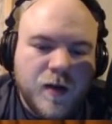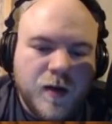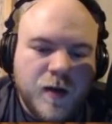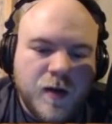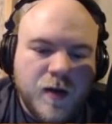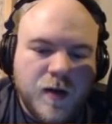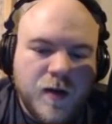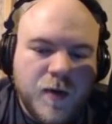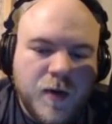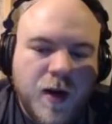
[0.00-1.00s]

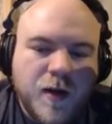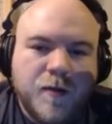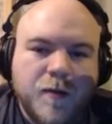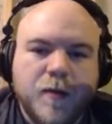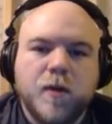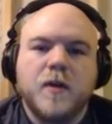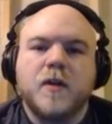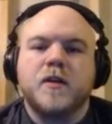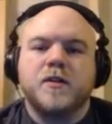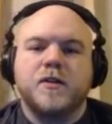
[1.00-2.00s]
Alright.
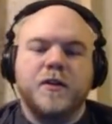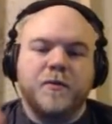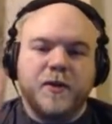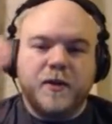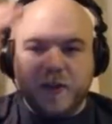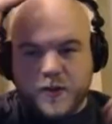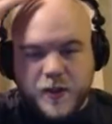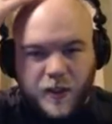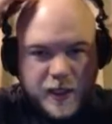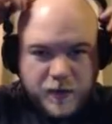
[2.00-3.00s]
So their abilities are
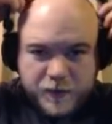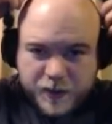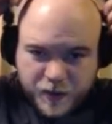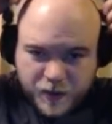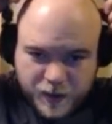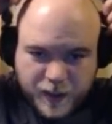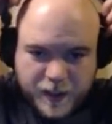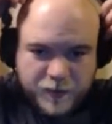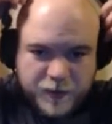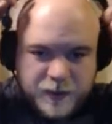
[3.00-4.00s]
shut down, which is good. They
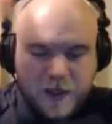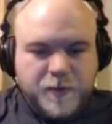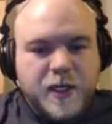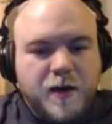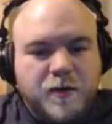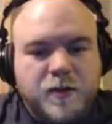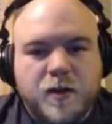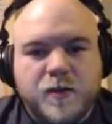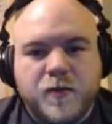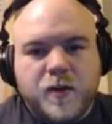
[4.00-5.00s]
can't put damage counters
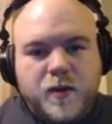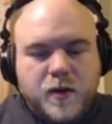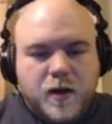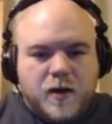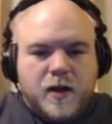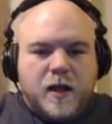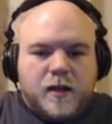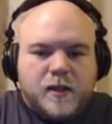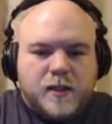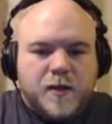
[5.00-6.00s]
on us with
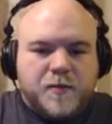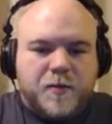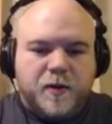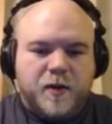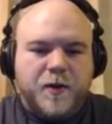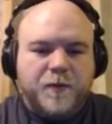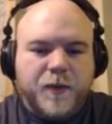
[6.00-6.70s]
Alakazam's ability.